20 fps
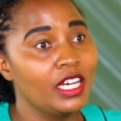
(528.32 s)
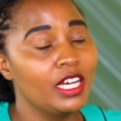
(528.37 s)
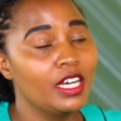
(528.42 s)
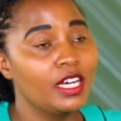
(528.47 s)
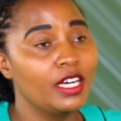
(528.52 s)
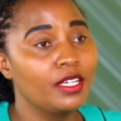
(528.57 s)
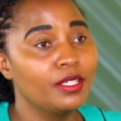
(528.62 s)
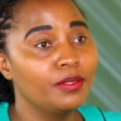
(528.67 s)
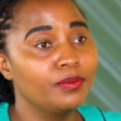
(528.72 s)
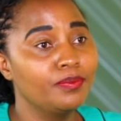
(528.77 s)

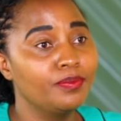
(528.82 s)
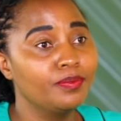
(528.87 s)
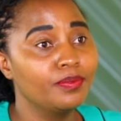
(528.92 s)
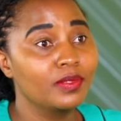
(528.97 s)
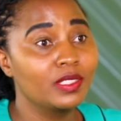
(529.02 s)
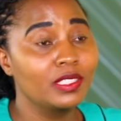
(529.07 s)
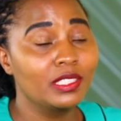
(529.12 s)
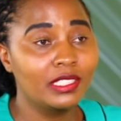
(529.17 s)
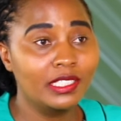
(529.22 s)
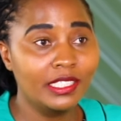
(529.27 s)
Um,
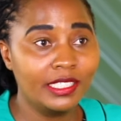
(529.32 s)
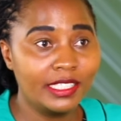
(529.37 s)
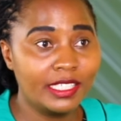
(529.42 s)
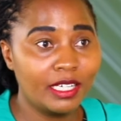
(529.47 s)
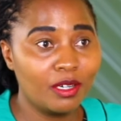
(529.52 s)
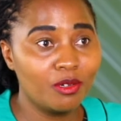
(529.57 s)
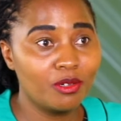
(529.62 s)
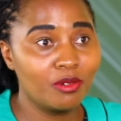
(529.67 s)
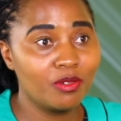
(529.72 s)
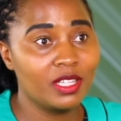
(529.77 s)
sit
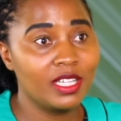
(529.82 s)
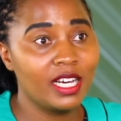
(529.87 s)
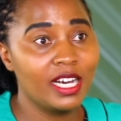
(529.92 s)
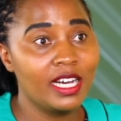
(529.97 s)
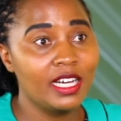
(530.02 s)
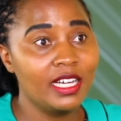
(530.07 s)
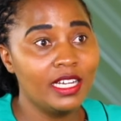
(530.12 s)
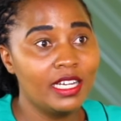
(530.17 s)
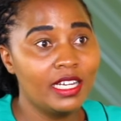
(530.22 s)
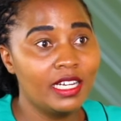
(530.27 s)
down with
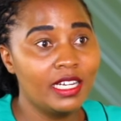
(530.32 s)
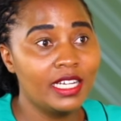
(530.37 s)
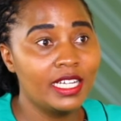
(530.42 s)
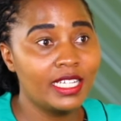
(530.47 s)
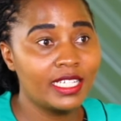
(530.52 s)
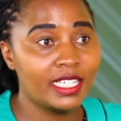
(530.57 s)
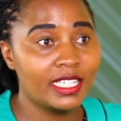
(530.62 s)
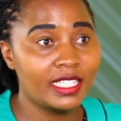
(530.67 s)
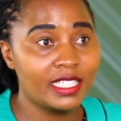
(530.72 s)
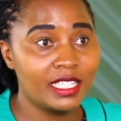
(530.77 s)
her,
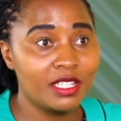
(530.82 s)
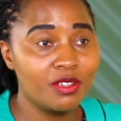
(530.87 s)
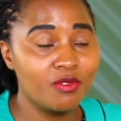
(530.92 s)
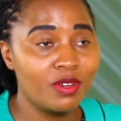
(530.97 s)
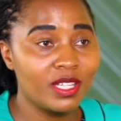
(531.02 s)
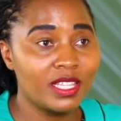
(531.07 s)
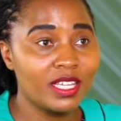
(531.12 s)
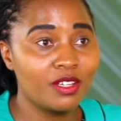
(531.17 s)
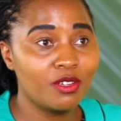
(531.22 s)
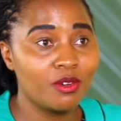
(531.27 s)
let her see
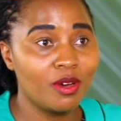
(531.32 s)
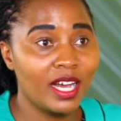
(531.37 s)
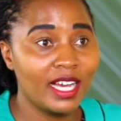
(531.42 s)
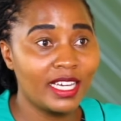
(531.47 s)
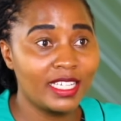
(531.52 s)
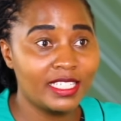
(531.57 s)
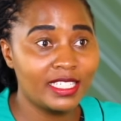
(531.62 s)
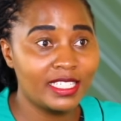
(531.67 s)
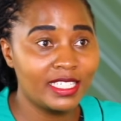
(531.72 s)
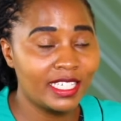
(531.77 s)
whether your
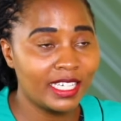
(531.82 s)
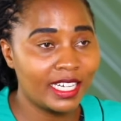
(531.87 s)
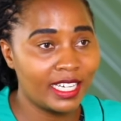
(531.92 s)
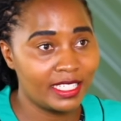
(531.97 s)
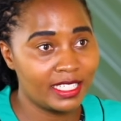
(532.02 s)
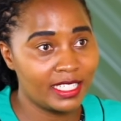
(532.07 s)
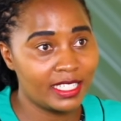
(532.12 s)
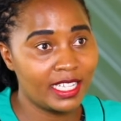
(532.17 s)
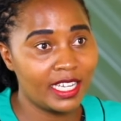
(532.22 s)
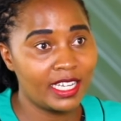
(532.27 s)
idea
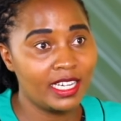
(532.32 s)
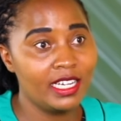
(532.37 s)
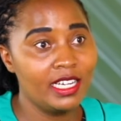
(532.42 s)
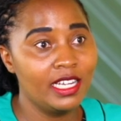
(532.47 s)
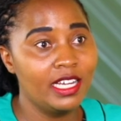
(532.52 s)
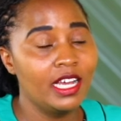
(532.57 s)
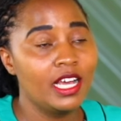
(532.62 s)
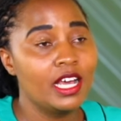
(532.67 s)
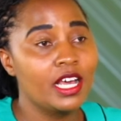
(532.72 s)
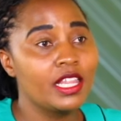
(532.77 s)
can sell,
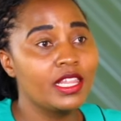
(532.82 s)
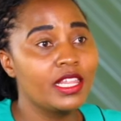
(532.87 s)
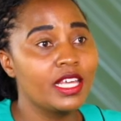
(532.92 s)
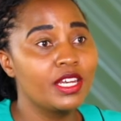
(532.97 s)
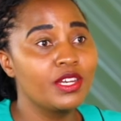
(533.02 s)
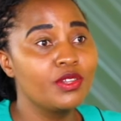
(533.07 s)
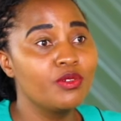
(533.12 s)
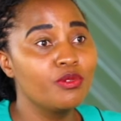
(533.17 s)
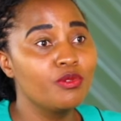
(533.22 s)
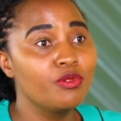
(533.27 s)

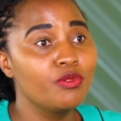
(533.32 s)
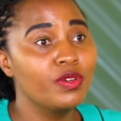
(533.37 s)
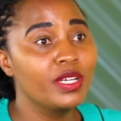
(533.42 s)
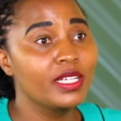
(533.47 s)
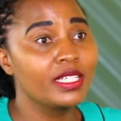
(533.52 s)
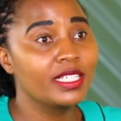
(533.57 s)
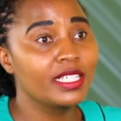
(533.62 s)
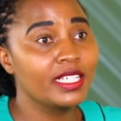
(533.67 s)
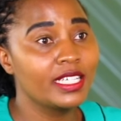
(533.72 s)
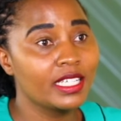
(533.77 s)
then you
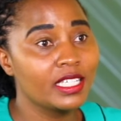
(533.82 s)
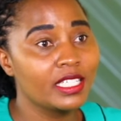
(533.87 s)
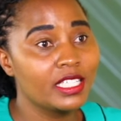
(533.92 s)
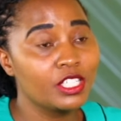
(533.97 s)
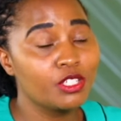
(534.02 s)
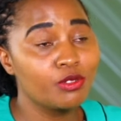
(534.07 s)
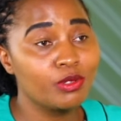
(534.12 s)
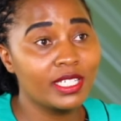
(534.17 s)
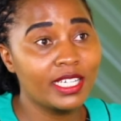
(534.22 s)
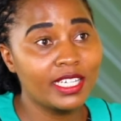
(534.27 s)
will get,
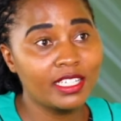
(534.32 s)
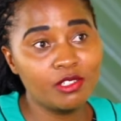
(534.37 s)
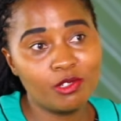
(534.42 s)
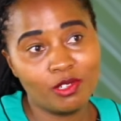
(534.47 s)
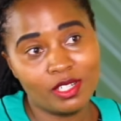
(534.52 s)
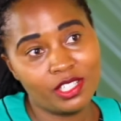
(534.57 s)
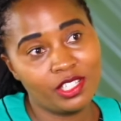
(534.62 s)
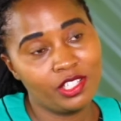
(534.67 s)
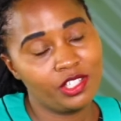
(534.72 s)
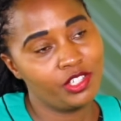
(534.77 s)
she will get
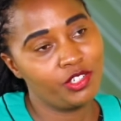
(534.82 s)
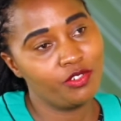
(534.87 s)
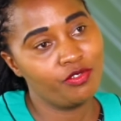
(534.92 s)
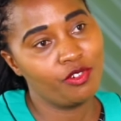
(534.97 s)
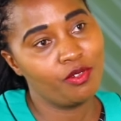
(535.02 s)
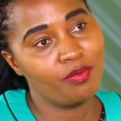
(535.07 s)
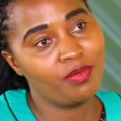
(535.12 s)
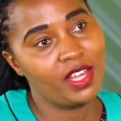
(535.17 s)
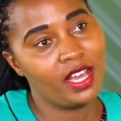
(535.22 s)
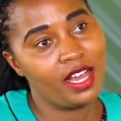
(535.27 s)
to assist you
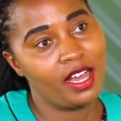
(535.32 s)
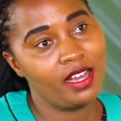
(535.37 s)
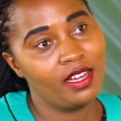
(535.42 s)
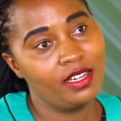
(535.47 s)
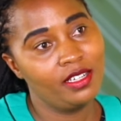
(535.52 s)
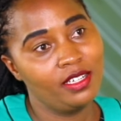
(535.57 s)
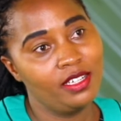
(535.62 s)
from there.